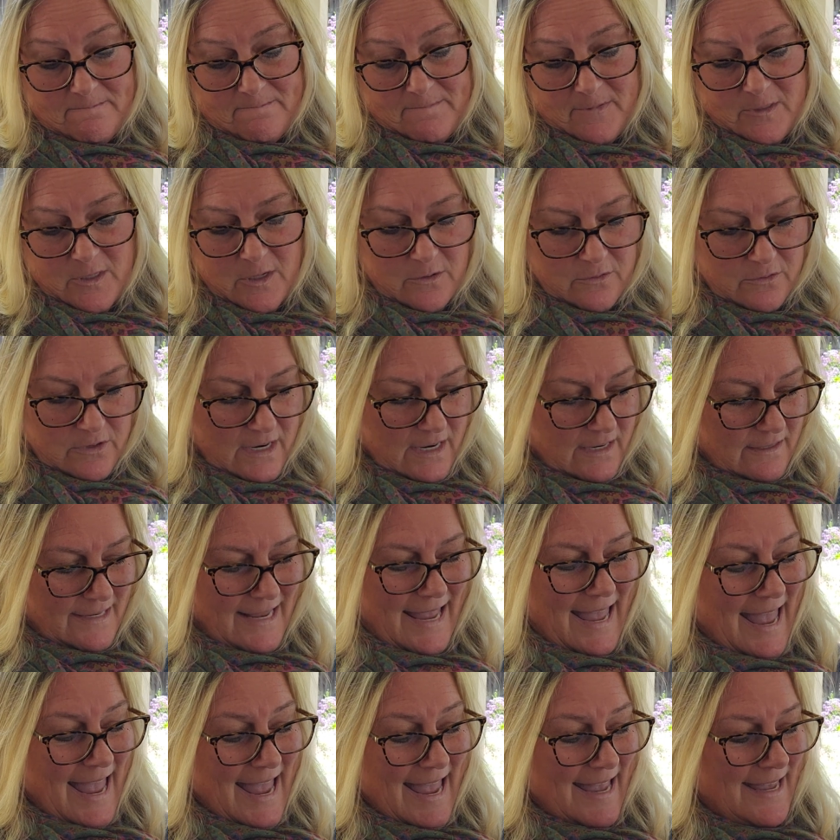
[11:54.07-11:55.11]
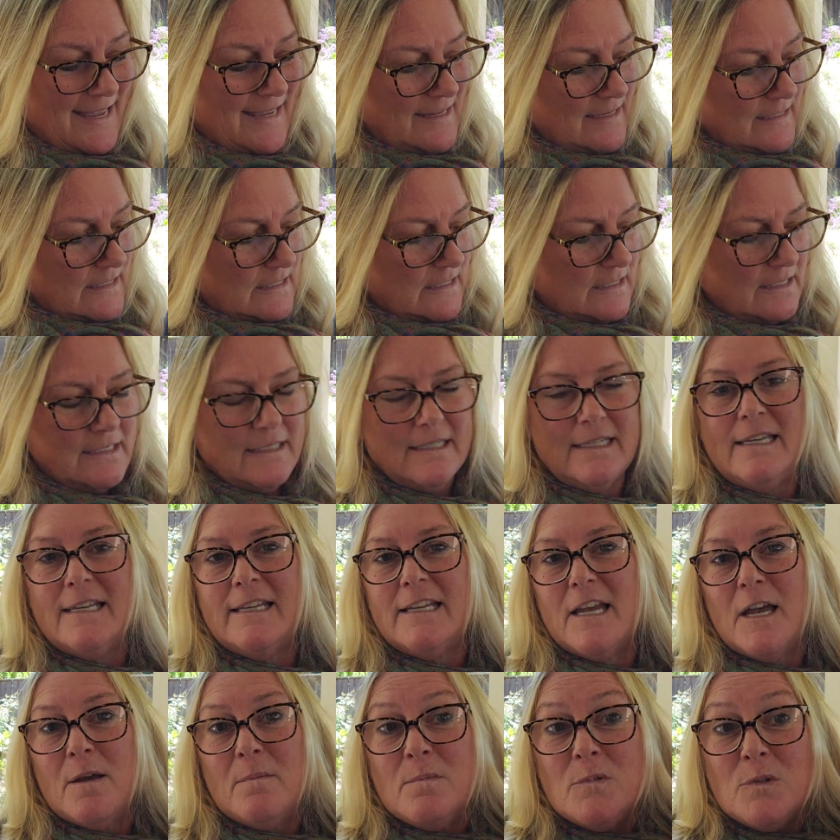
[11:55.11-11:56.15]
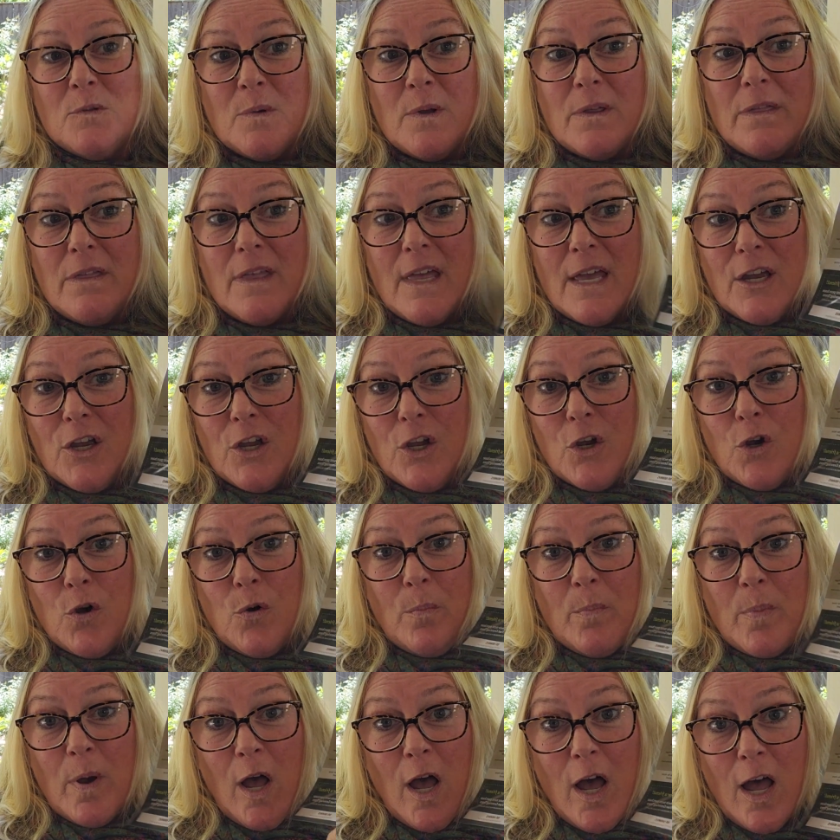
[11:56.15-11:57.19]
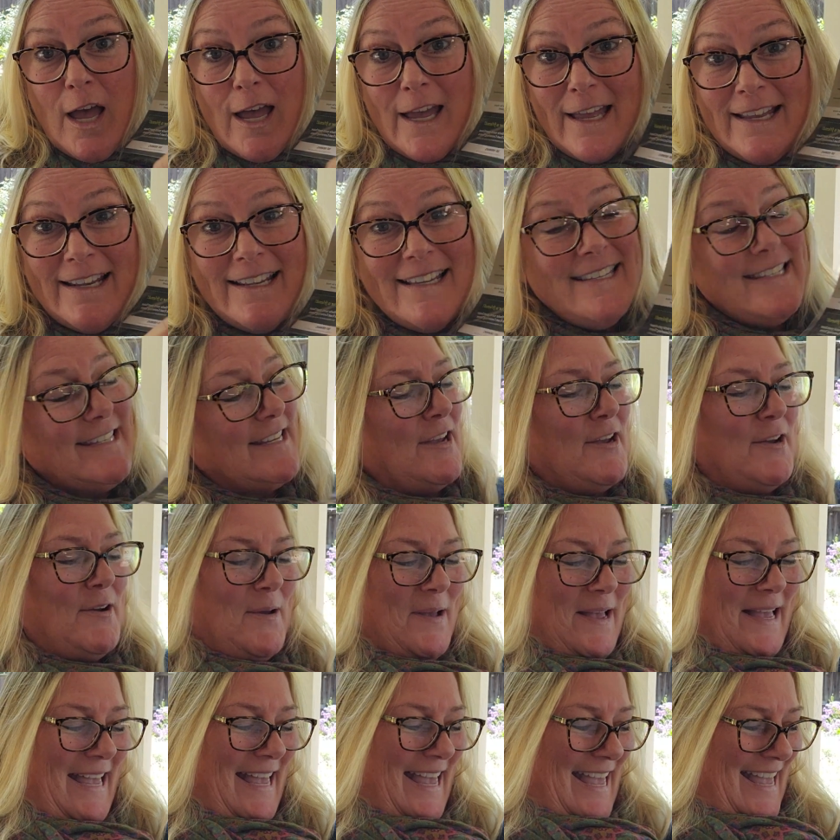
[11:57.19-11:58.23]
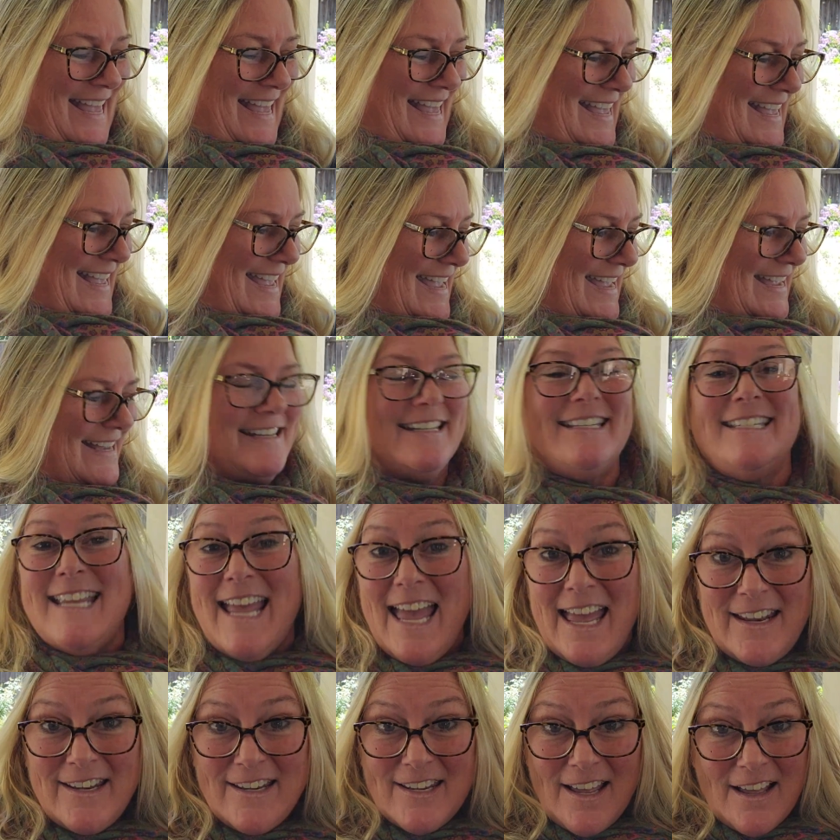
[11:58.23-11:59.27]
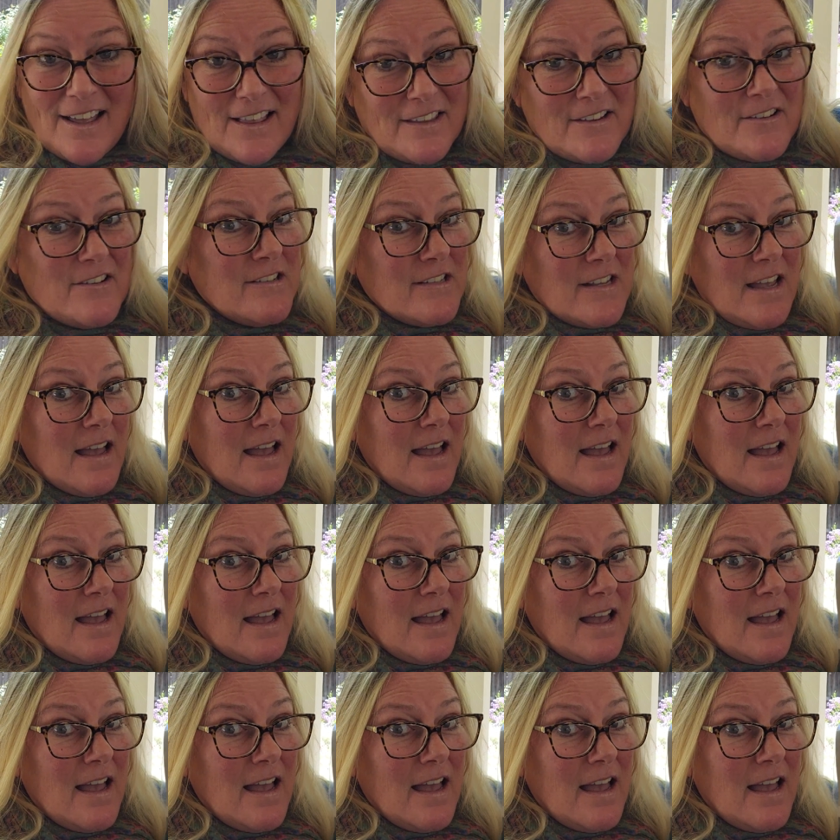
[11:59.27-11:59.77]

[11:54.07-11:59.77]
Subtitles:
So great. And it comes with a coupon. So $10